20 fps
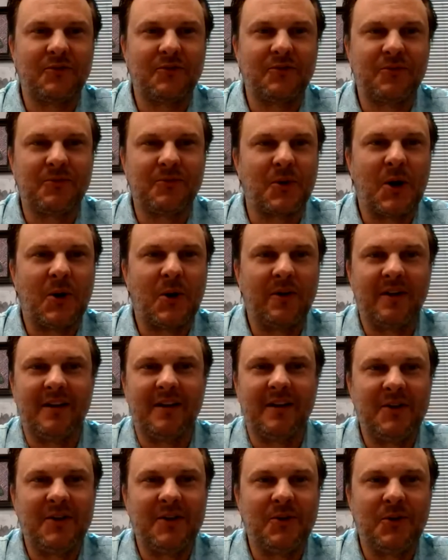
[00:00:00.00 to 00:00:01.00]
to throw
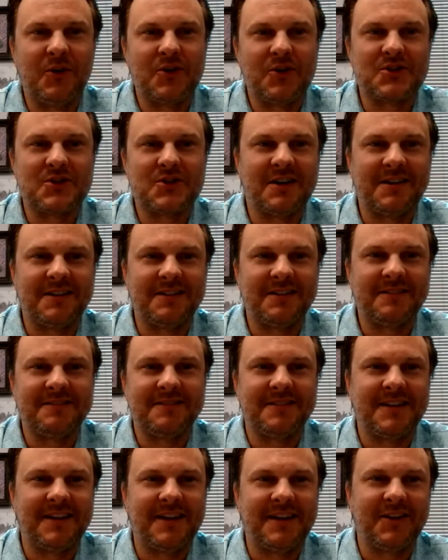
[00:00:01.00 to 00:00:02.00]
an Olivia
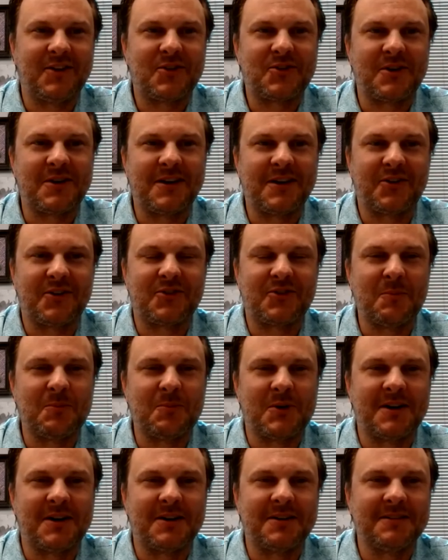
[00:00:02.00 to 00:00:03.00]
Newton-John answer in there
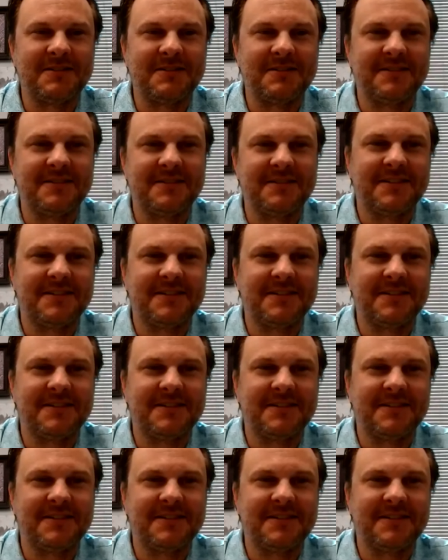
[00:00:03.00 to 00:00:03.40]
somewhere.